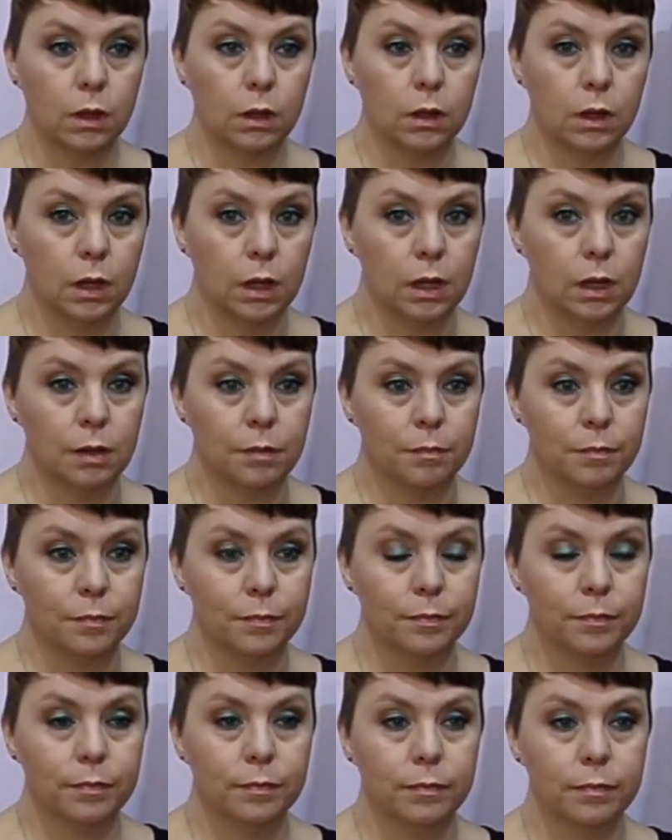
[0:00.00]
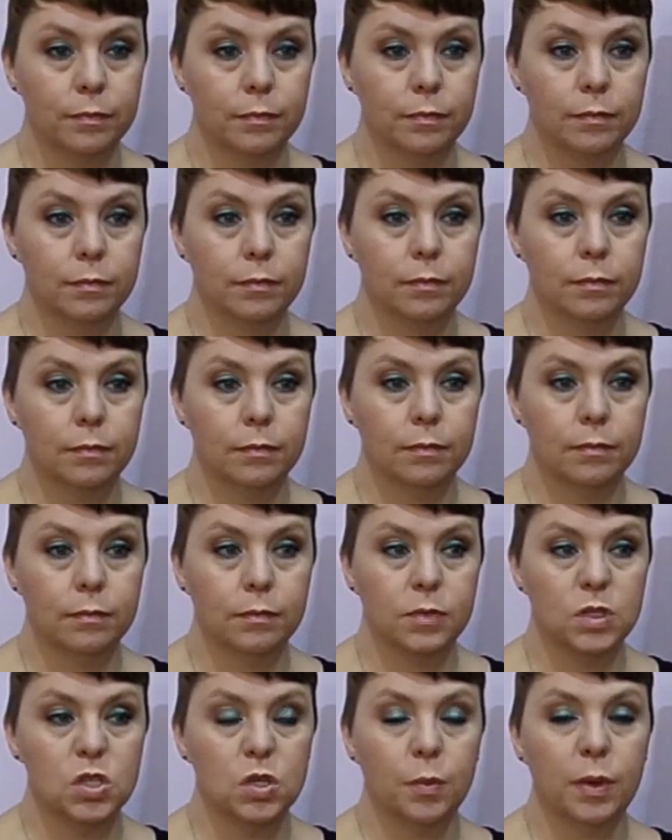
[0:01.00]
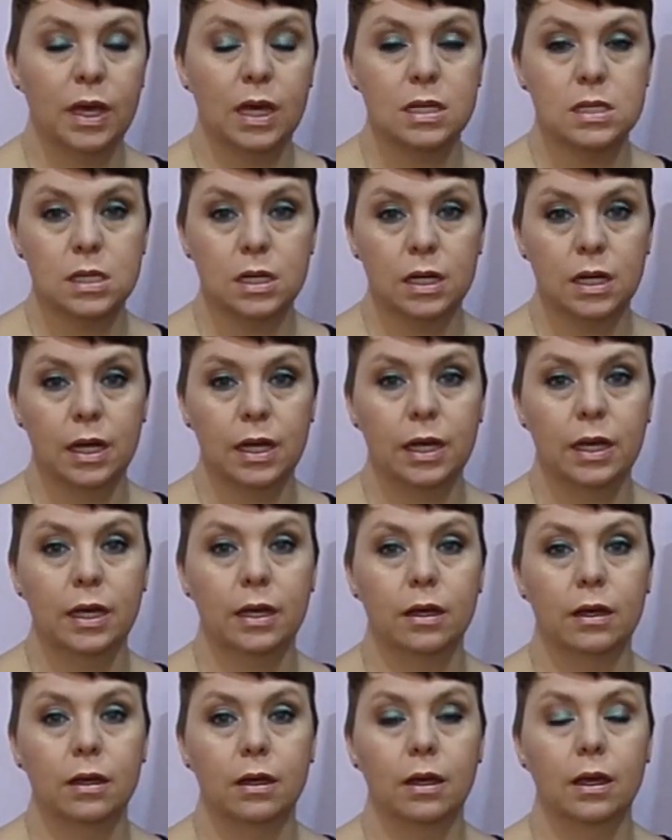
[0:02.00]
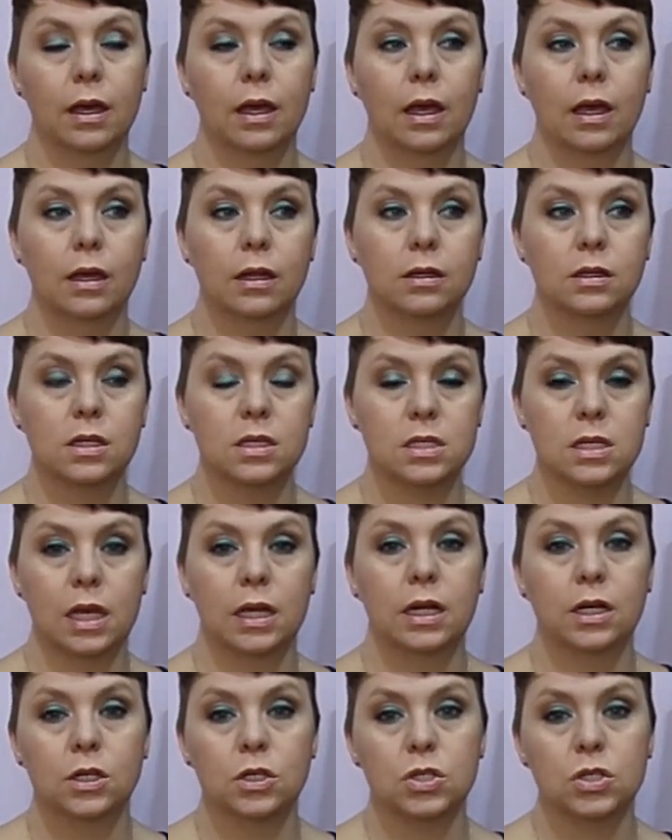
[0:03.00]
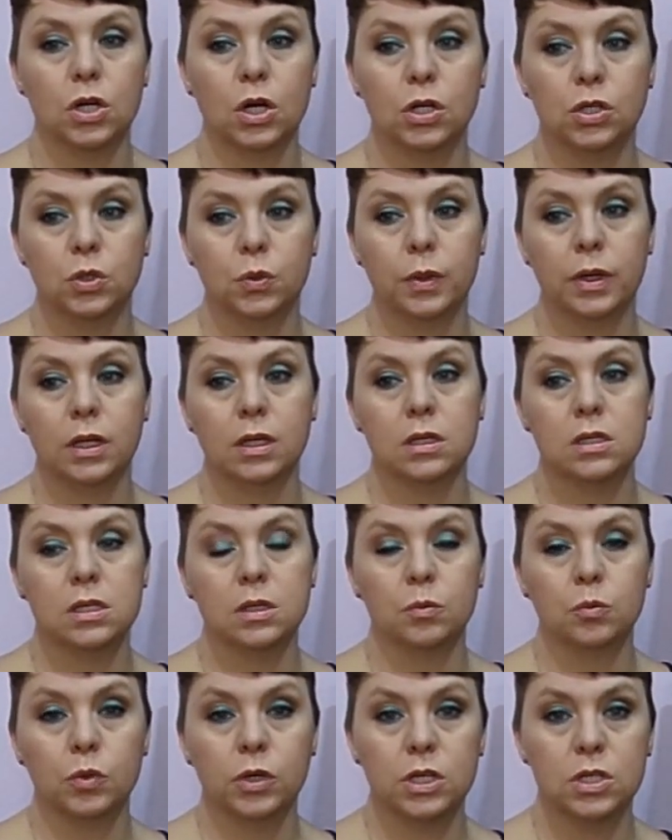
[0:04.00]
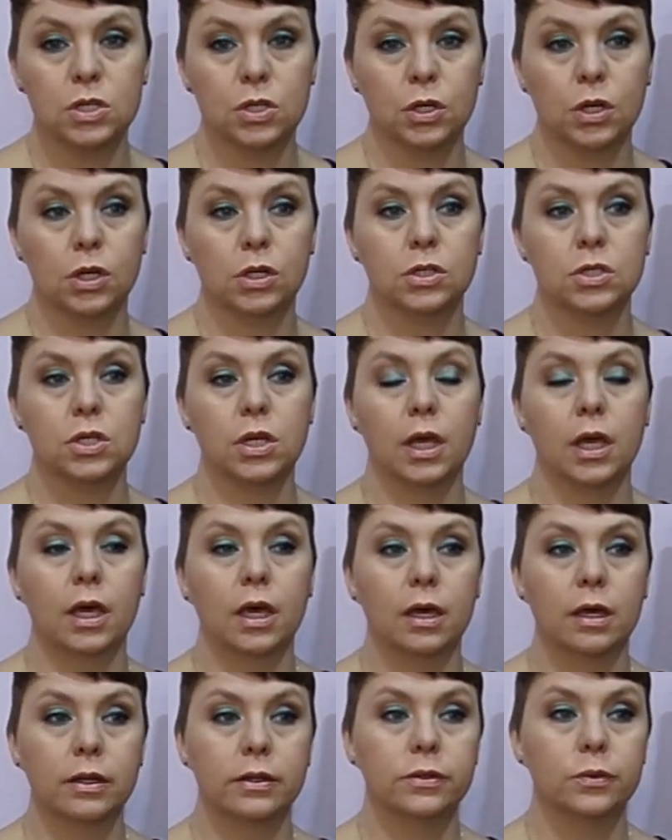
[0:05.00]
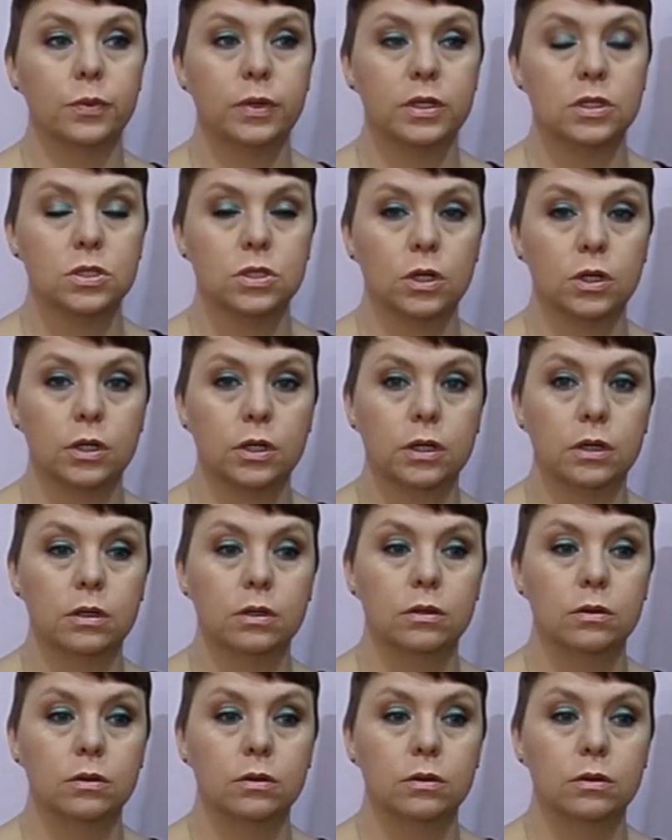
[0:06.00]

so my husband and I decided to start doing some research, and we started